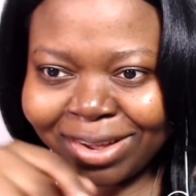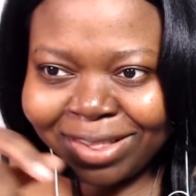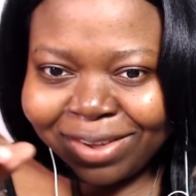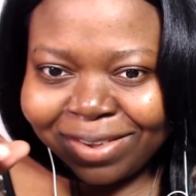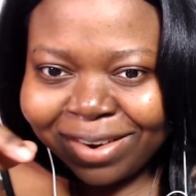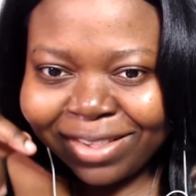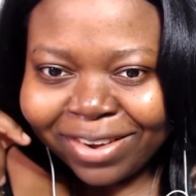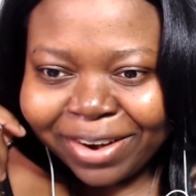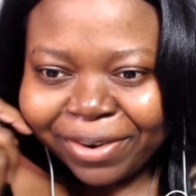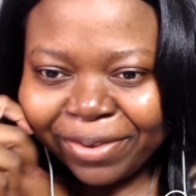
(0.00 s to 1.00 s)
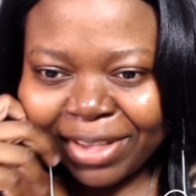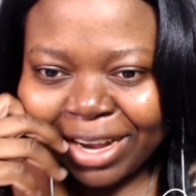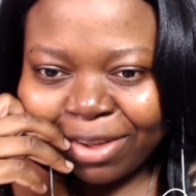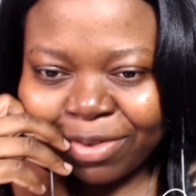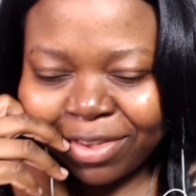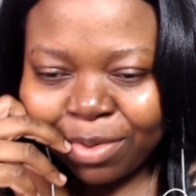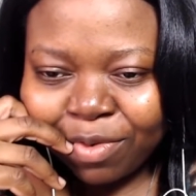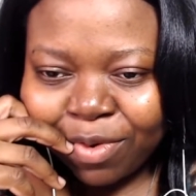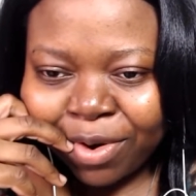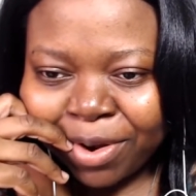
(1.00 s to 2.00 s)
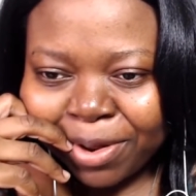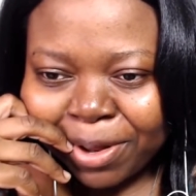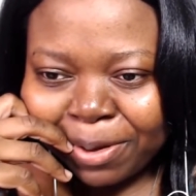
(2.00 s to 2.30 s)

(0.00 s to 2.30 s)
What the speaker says: Yeah, there's another character that I haven't seen before.